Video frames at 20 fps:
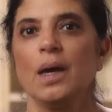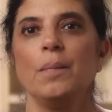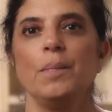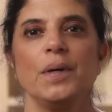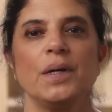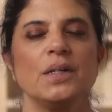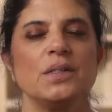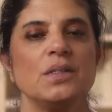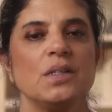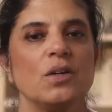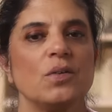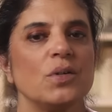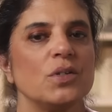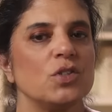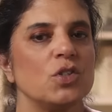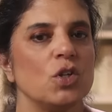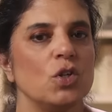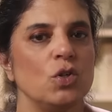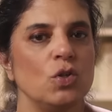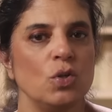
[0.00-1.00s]
because there
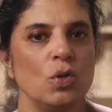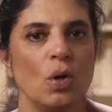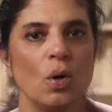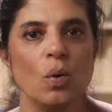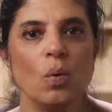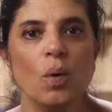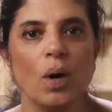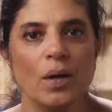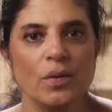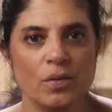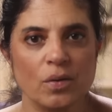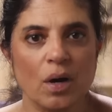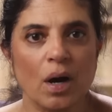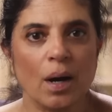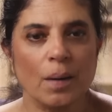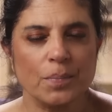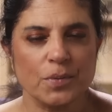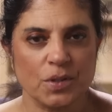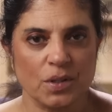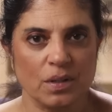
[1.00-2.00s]
is no other
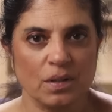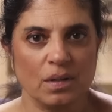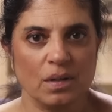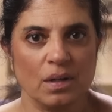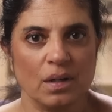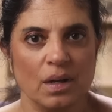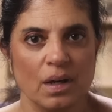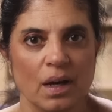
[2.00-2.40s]
option.